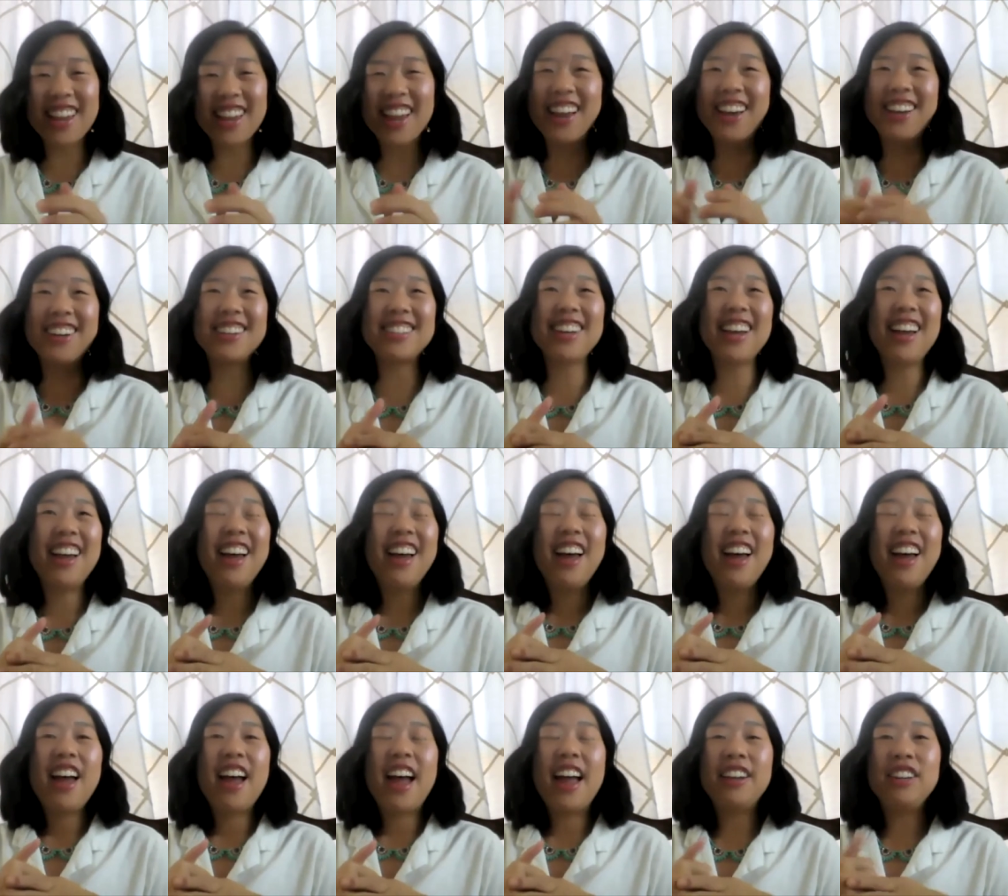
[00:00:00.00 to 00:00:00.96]
And
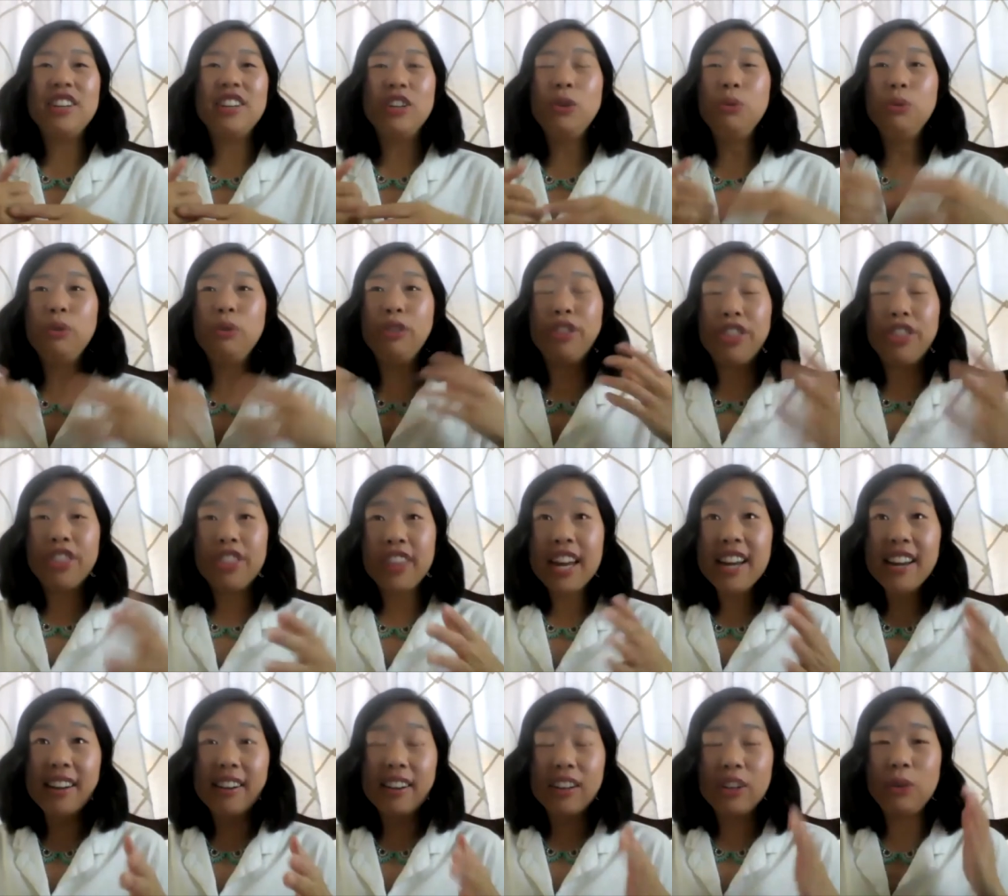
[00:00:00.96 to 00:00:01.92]
and you
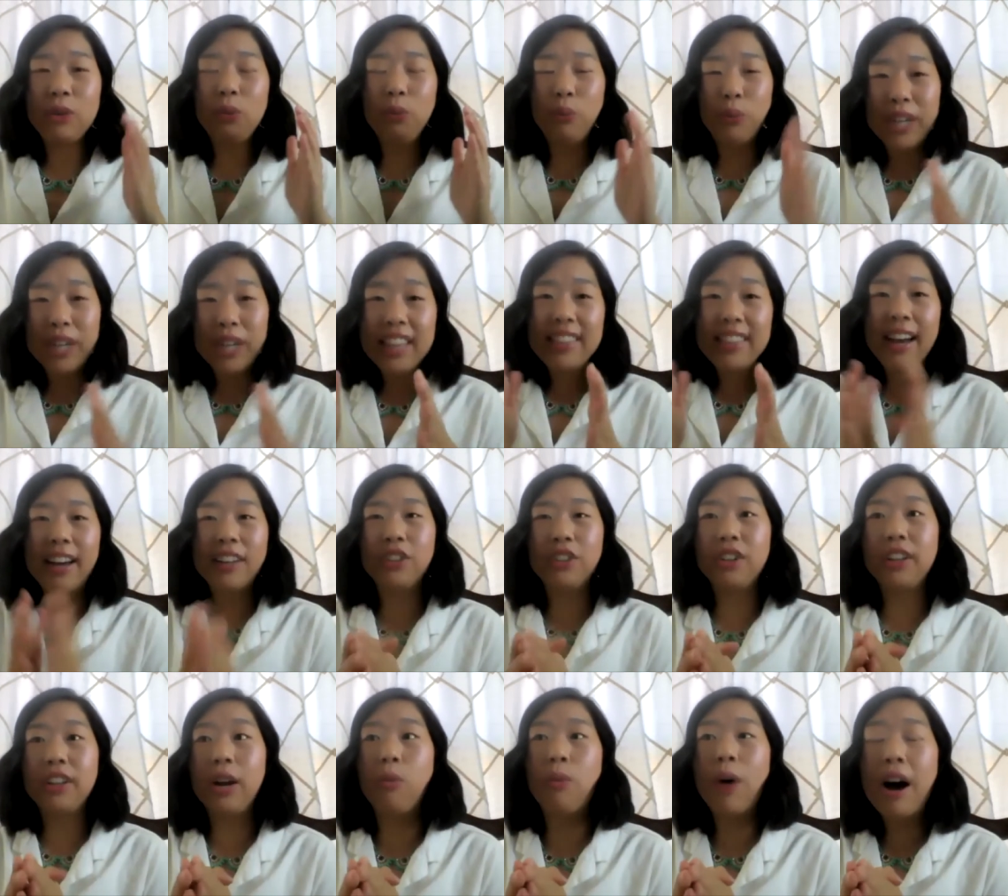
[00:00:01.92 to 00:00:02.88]
think you read that and
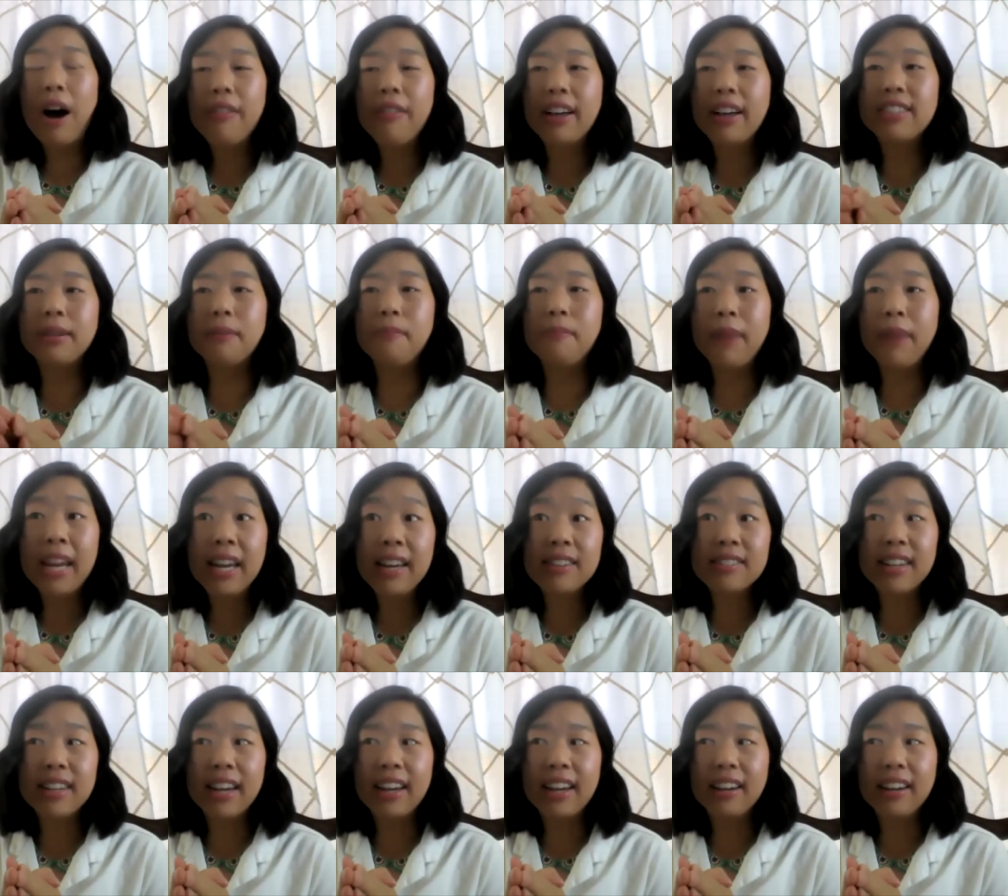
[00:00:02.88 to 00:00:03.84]
you're like, wow, that's
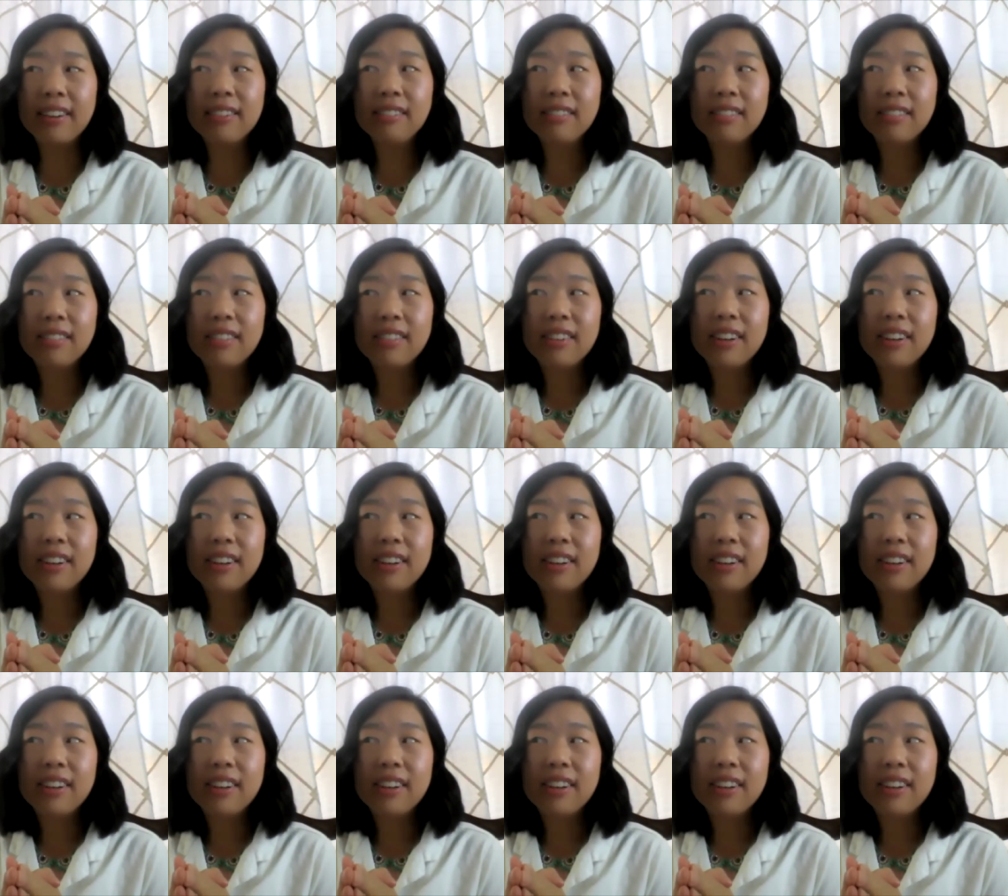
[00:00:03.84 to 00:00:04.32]
amazing.